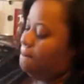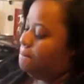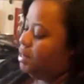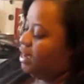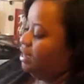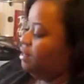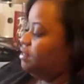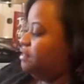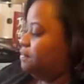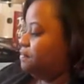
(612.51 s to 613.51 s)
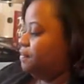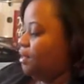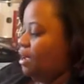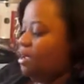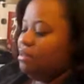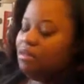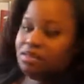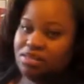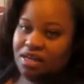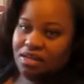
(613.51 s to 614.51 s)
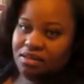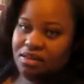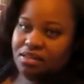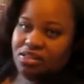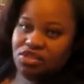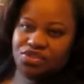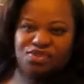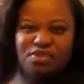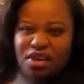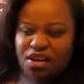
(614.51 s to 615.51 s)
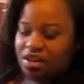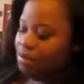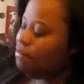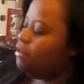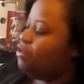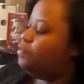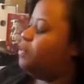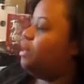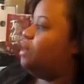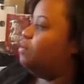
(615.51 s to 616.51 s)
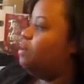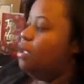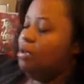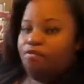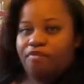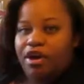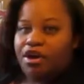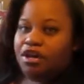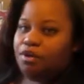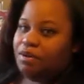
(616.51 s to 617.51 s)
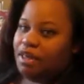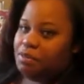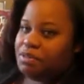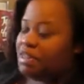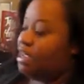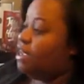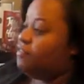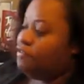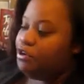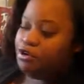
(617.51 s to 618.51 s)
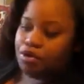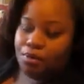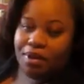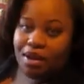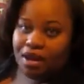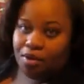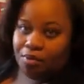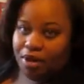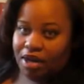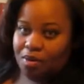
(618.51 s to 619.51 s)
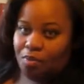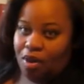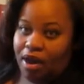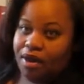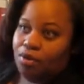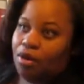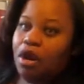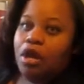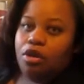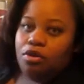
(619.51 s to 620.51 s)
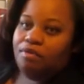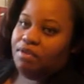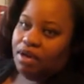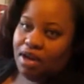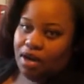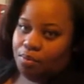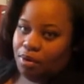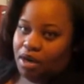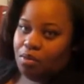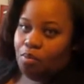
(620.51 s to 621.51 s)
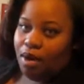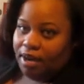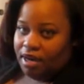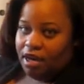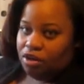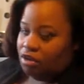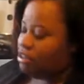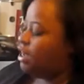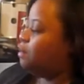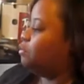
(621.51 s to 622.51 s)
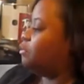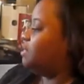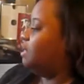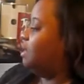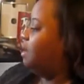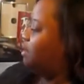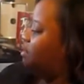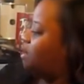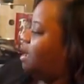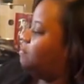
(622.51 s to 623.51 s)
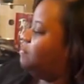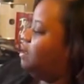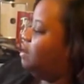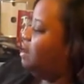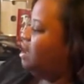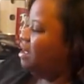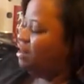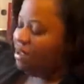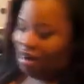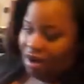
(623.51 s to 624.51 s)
but uh, look, see, it's just a cute little pillow. Very cute keepsake. If you're doing like a red and white, or you have any kind of red and white in your table uh, scape, then look at